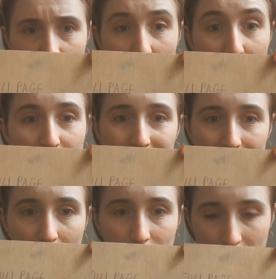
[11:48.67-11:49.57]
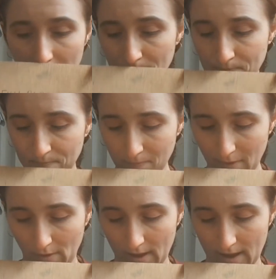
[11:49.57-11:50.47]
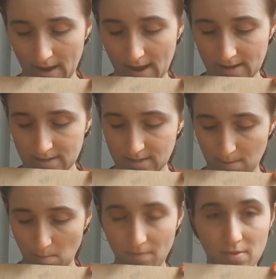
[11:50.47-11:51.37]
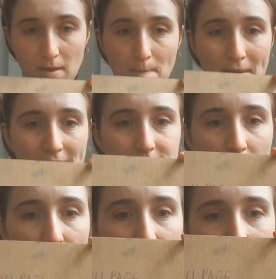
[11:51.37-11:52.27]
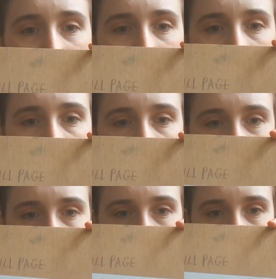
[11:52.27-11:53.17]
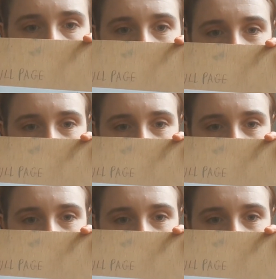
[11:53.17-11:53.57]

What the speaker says: feet on them, and some of the bits are thick and some of the bits